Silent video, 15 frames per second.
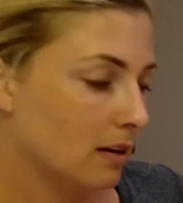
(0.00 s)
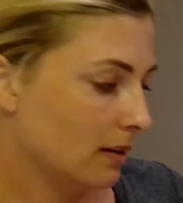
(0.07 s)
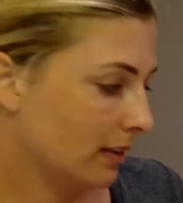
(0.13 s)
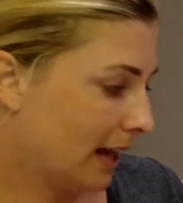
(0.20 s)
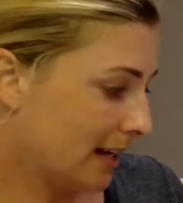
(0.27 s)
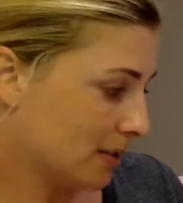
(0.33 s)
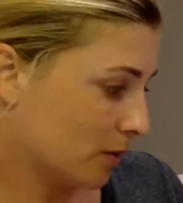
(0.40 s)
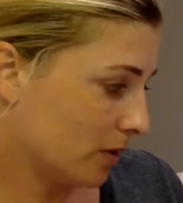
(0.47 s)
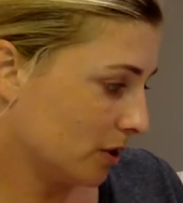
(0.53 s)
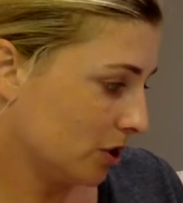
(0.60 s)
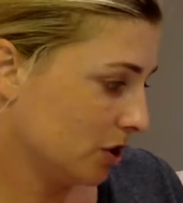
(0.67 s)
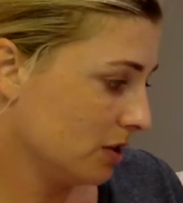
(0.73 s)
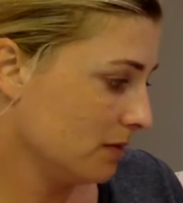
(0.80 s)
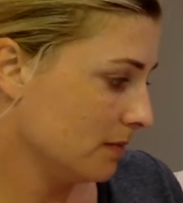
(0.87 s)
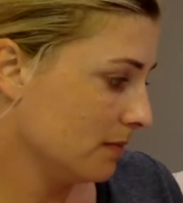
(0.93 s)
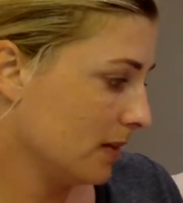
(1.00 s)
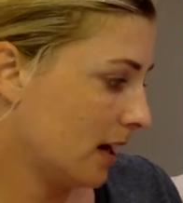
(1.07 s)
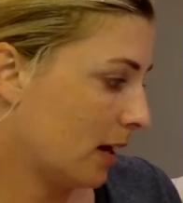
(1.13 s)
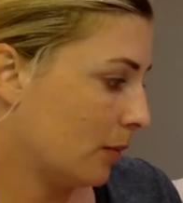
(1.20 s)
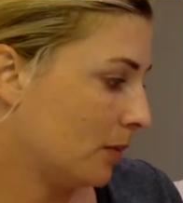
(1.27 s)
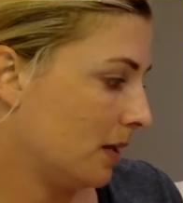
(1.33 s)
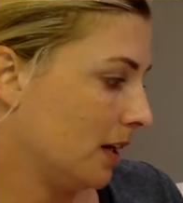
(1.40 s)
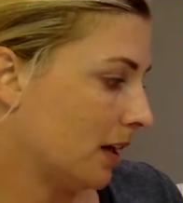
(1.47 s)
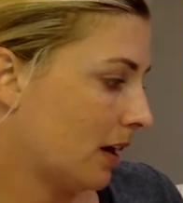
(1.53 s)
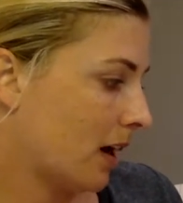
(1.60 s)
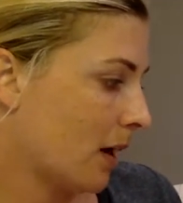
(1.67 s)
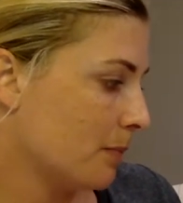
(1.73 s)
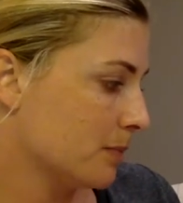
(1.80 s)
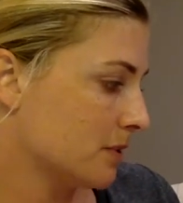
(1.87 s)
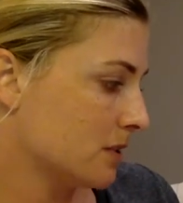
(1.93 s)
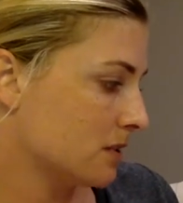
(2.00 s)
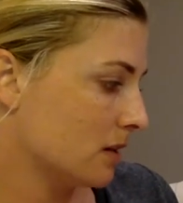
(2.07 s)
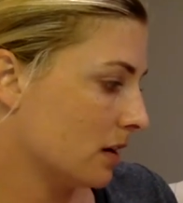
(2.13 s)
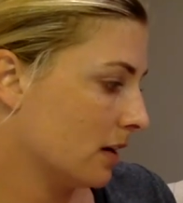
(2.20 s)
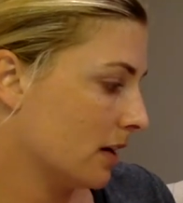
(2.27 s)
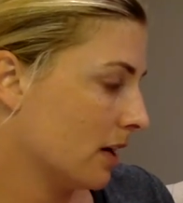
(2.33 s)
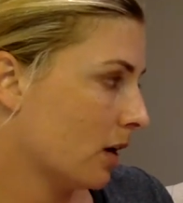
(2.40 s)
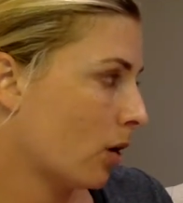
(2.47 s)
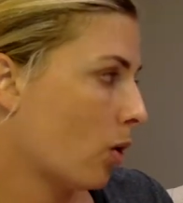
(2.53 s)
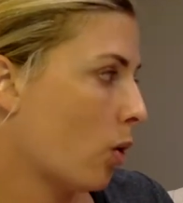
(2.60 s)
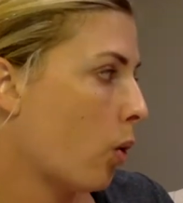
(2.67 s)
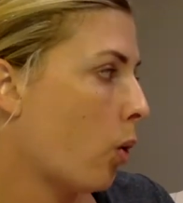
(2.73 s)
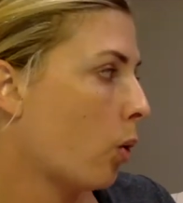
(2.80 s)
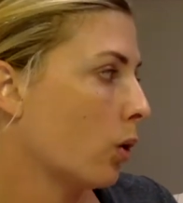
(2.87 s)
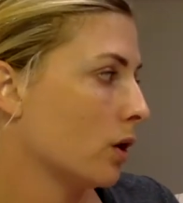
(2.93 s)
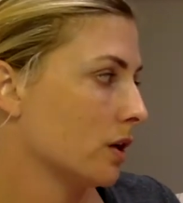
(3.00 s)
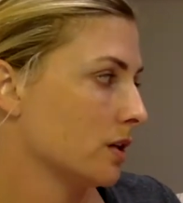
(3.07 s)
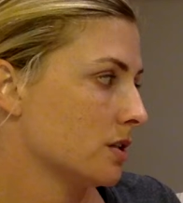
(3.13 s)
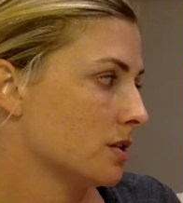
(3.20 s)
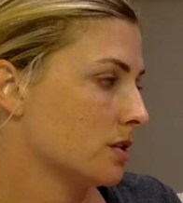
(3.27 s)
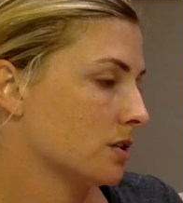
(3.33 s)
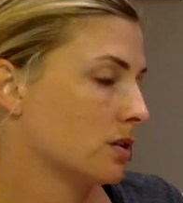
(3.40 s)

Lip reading: Last question, how many cups are in a quart?